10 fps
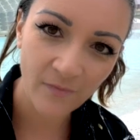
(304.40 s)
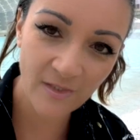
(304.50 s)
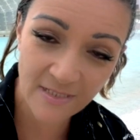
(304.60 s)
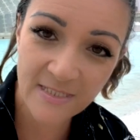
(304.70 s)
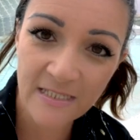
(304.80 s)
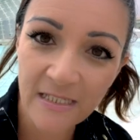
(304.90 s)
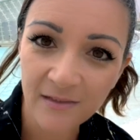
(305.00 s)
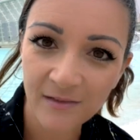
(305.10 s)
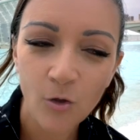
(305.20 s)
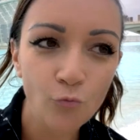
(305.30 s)
This
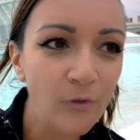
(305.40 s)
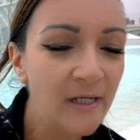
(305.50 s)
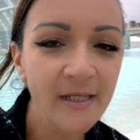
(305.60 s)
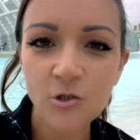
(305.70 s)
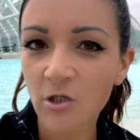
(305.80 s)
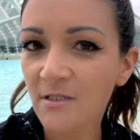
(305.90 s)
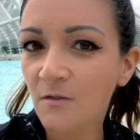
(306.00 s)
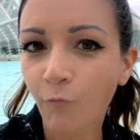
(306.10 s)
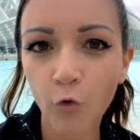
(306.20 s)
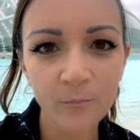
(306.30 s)
scene really
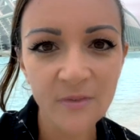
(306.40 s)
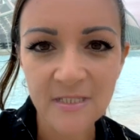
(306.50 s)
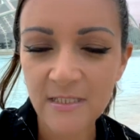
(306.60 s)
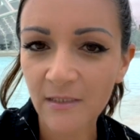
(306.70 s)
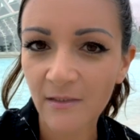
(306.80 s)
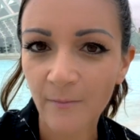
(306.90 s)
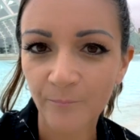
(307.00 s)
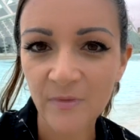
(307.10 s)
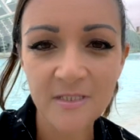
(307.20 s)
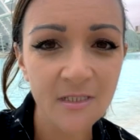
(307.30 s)
transformed the city.
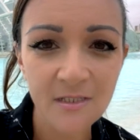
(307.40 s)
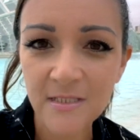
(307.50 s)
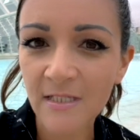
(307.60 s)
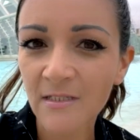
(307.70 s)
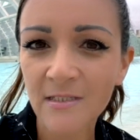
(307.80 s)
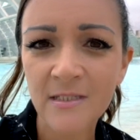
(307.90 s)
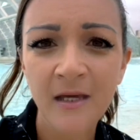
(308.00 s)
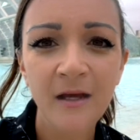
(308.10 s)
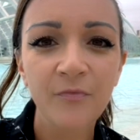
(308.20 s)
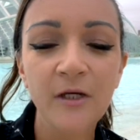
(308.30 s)
The citizens,
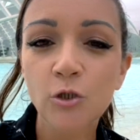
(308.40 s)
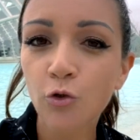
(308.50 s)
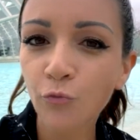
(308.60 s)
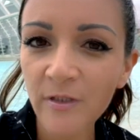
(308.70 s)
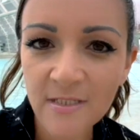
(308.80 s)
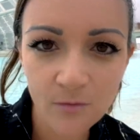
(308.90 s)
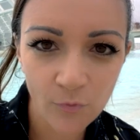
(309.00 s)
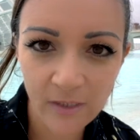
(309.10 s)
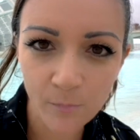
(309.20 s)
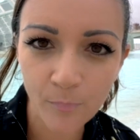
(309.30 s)
their tourism
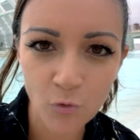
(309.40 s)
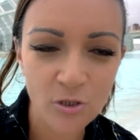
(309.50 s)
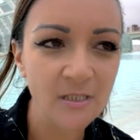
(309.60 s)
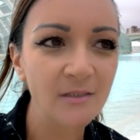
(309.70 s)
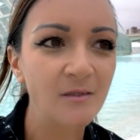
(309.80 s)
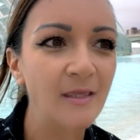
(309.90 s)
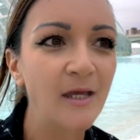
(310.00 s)
really boosted. They